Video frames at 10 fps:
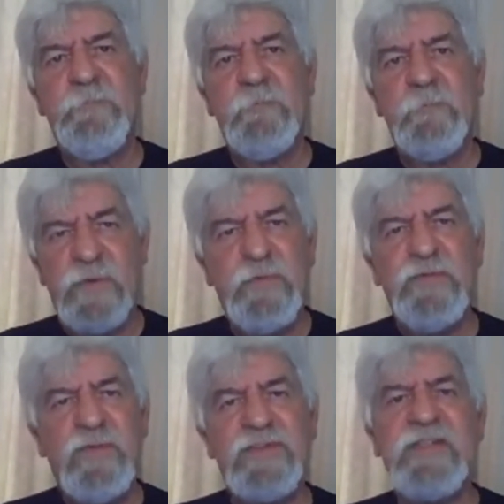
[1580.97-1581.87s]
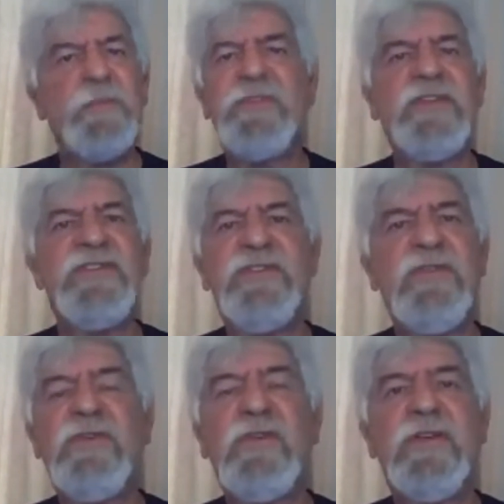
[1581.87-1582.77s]
But we've got something to
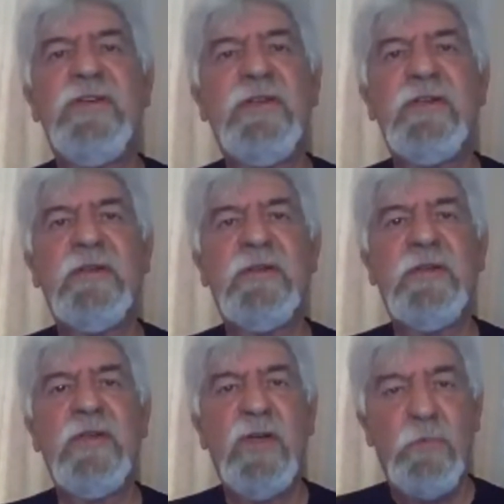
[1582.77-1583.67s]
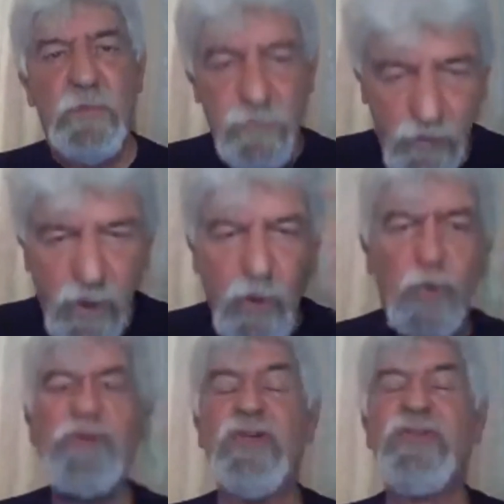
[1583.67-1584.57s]
do, Lord. We've got to
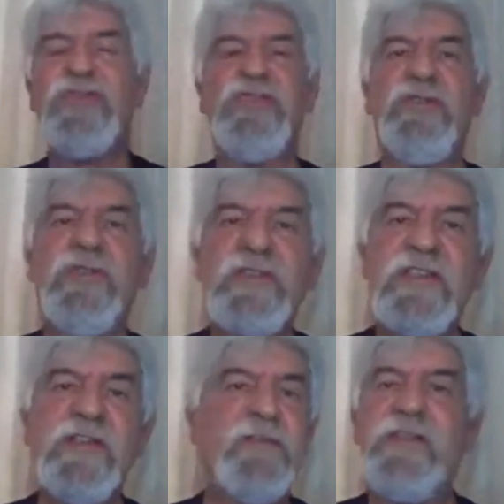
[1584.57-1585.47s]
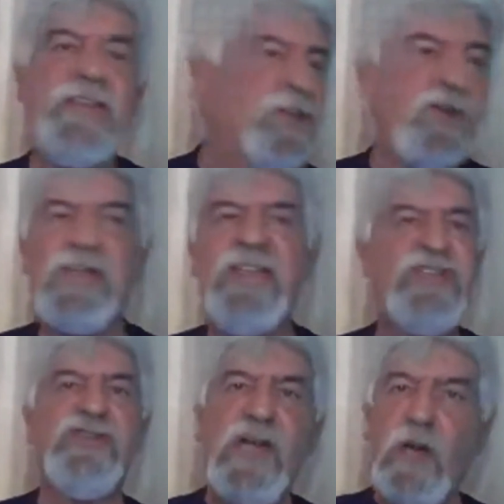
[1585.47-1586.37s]
hold on to you this evening and not
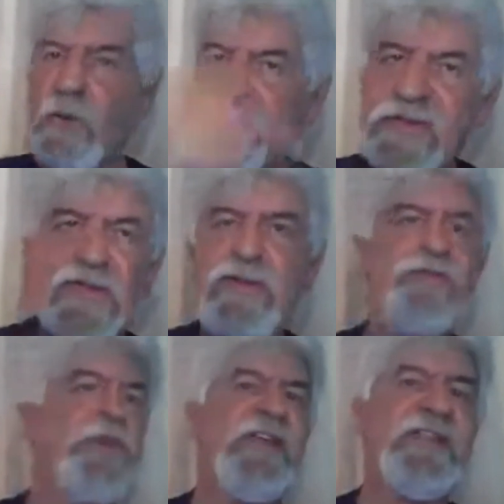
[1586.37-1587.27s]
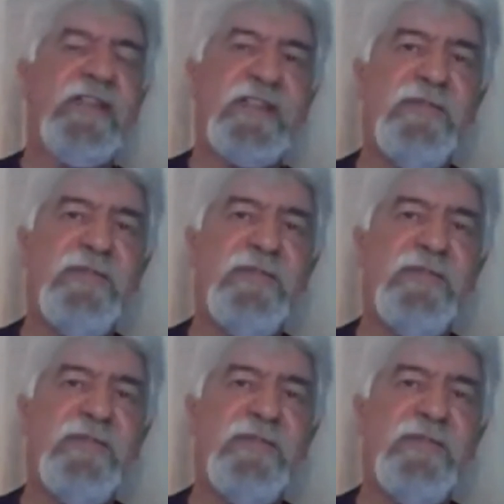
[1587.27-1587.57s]
let you go until you've blessed us,